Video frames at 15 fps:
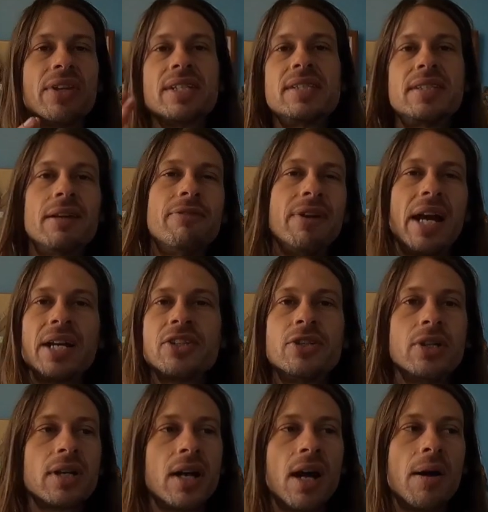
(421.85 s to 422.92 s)
all this stuff
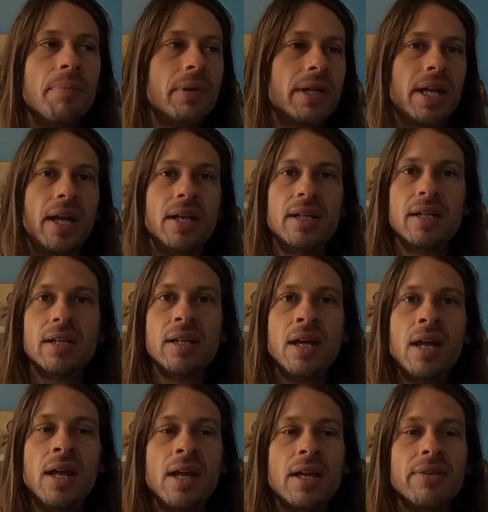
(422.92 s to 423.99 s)
extra complicated
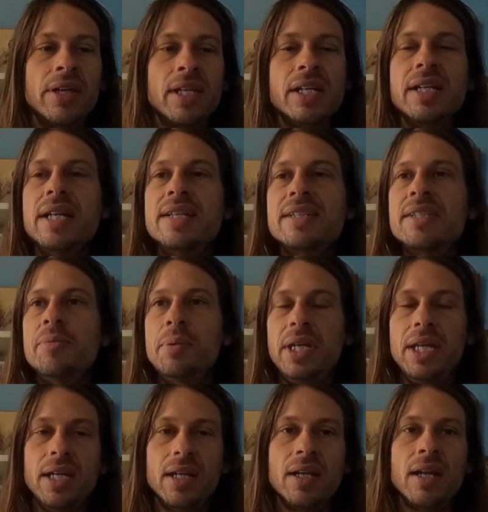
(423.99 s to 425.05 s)
than it needs to
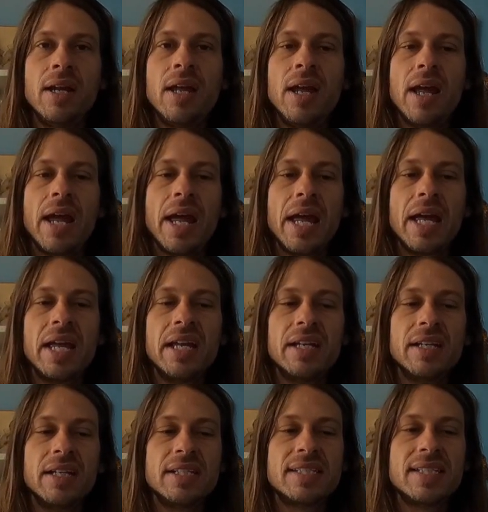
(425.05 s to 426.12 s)
be.
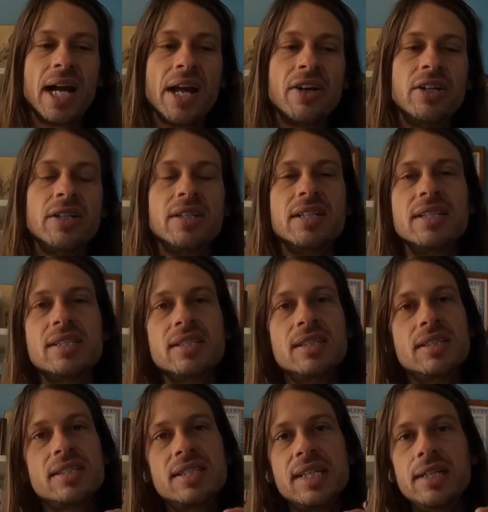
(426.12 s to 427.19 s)
And Saturn
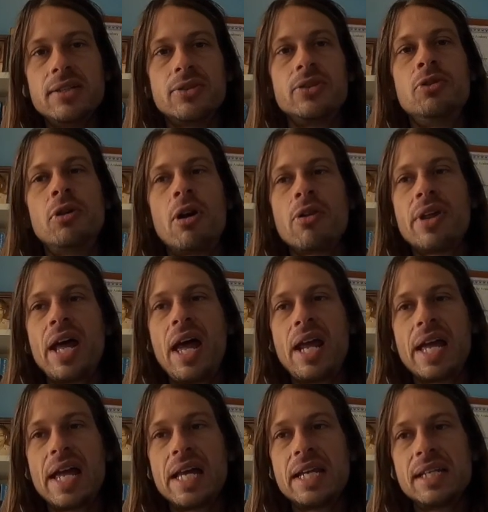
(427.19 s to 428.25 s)
sees through all
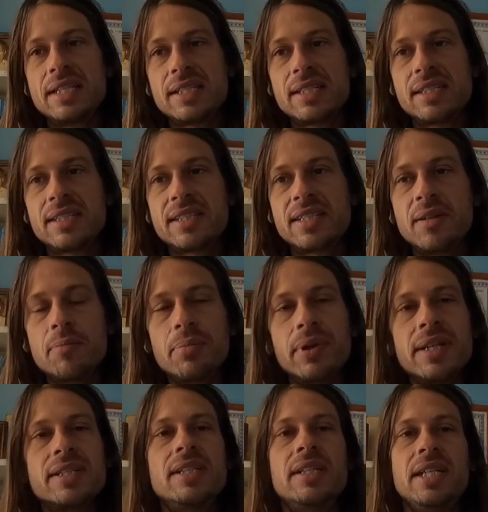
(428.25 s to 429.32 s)
that and is
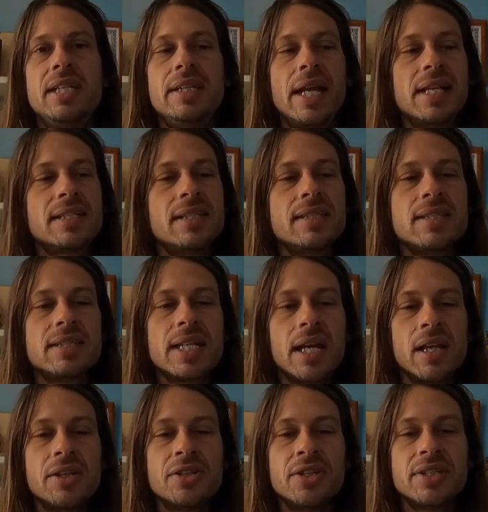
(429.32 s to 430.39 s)
simplicity. That's his
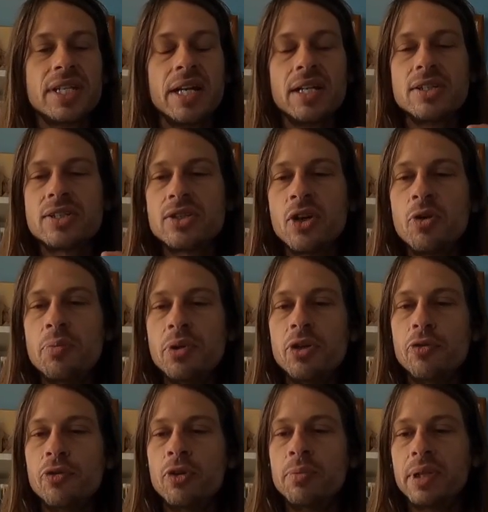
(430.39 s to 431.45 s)
intelligence. And it's so
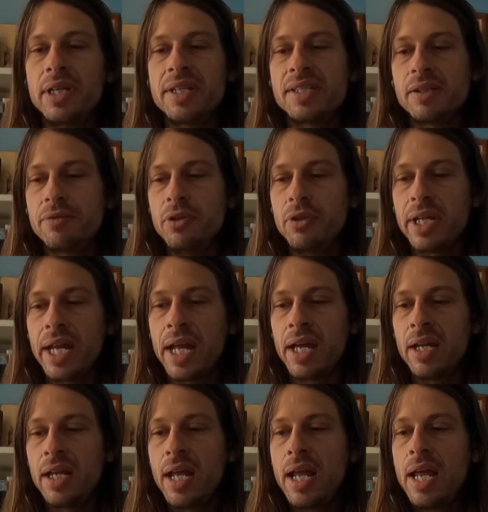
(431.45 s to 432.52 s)
beautiful because if you
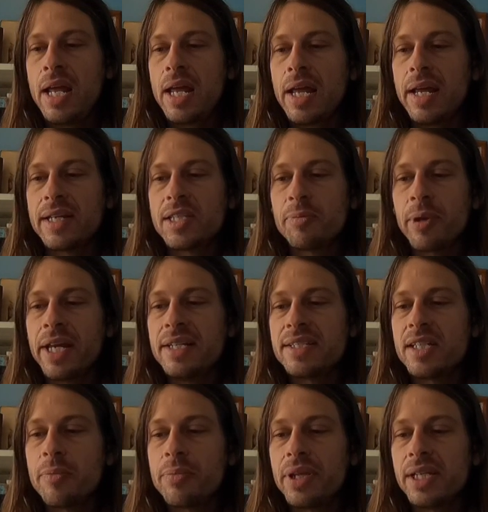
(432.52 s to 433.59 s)
can't explain
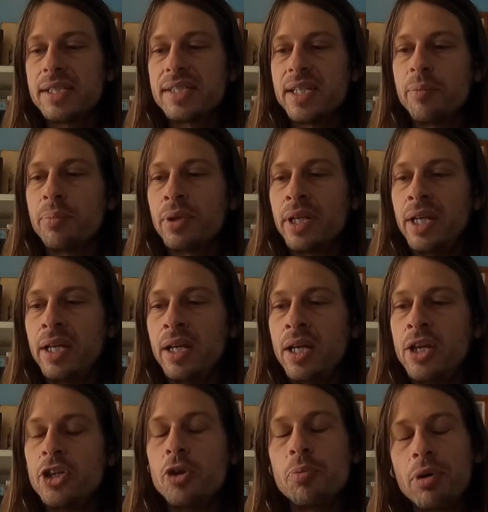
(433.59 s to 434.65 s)
something simply,
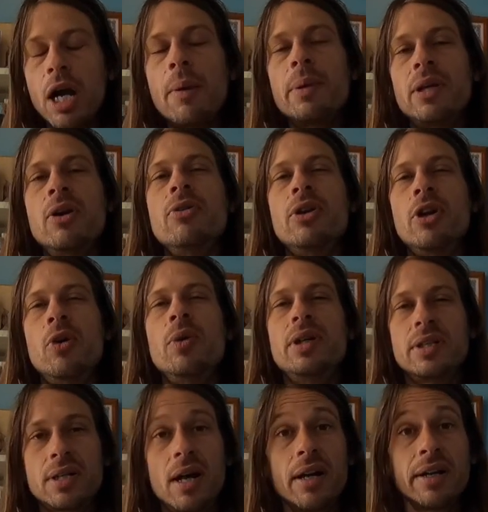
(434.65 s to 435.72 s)
you probably don't know what
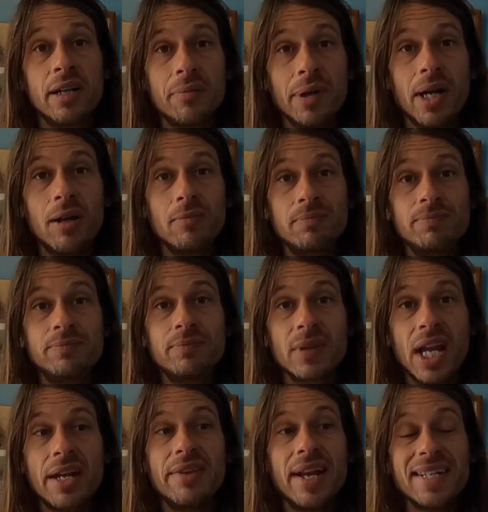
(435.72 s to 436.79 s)
you're talking about.
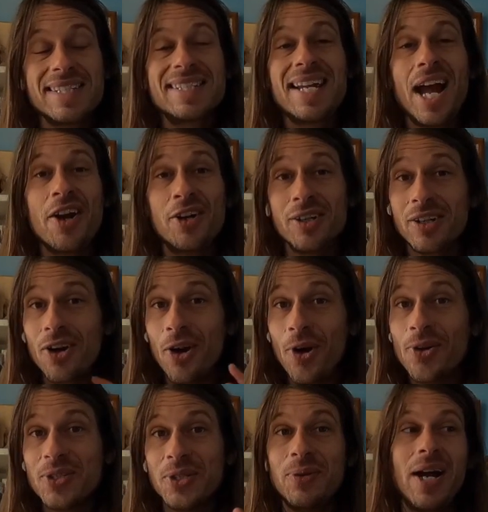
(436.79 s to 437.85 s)
And that's Saturn
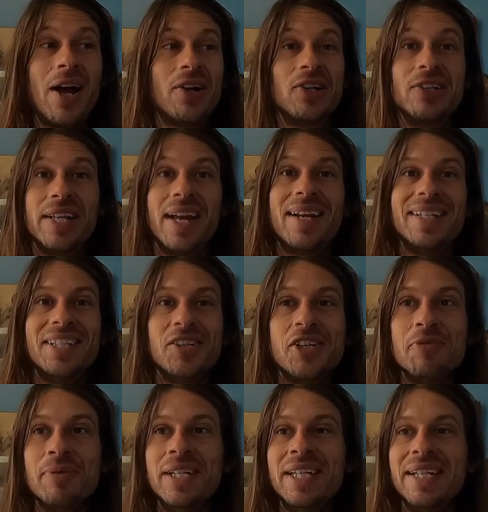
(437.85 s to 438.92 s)
calls you out on that. You know
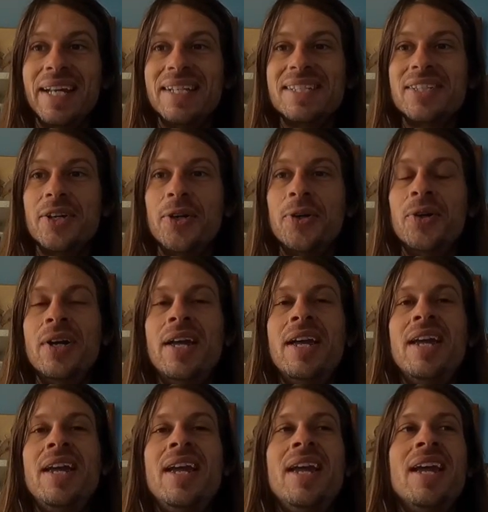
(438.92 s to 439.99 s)
what I mean? And so
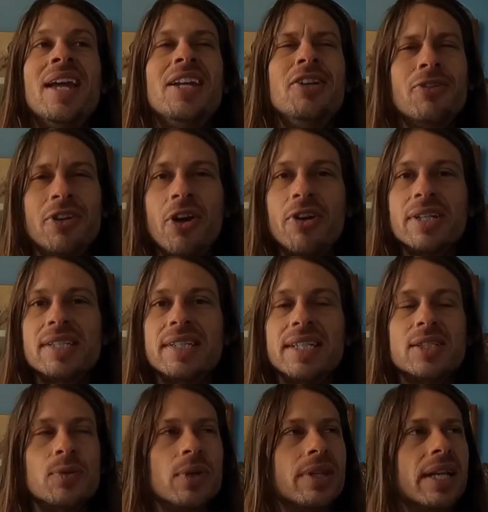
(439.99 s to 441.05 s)
you'll notice
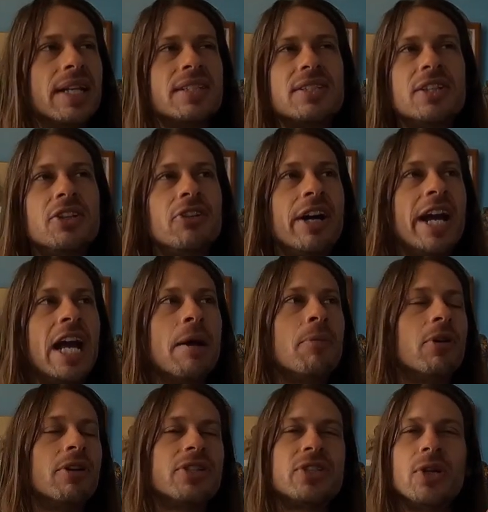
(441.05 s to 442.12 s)
this with Instagram
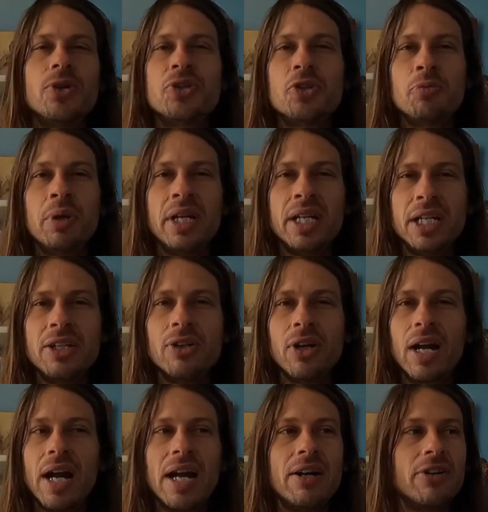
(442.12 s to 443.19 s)
or social media.
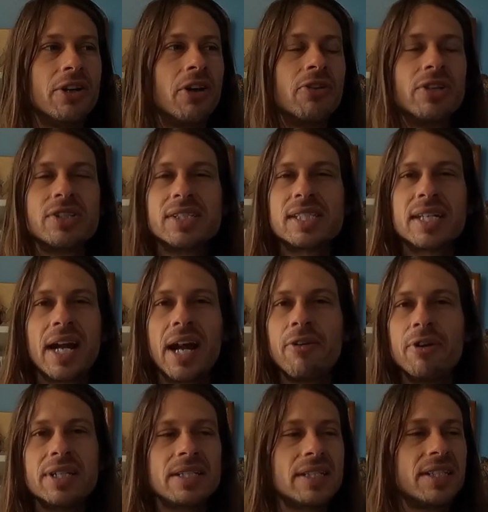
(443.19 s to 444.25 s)
I don't know. There's this guy I
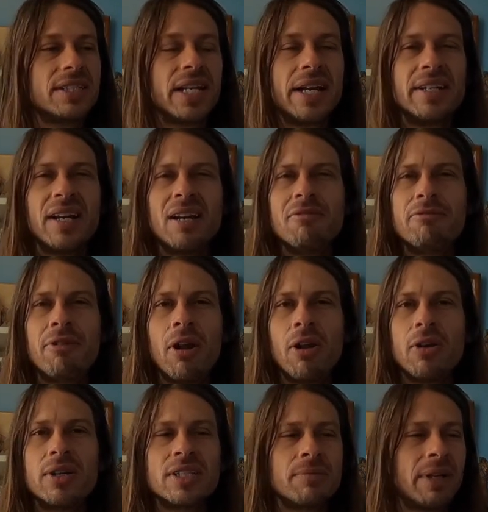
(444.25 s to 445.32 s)
recently just had to
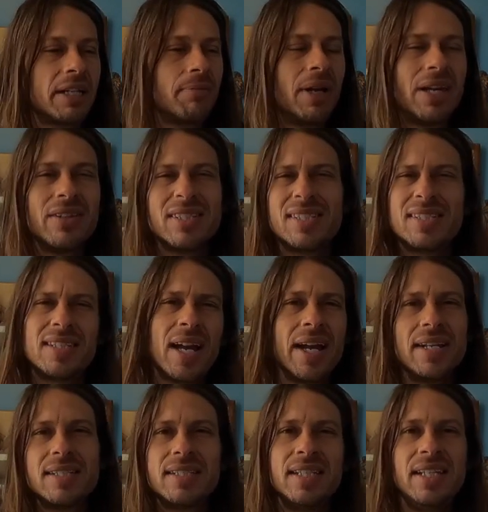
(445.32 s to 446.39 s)
unfollow because I'm like, man, this
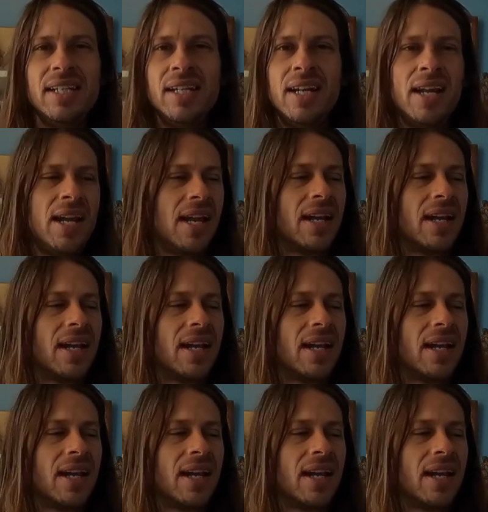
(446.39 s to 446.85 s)
science-y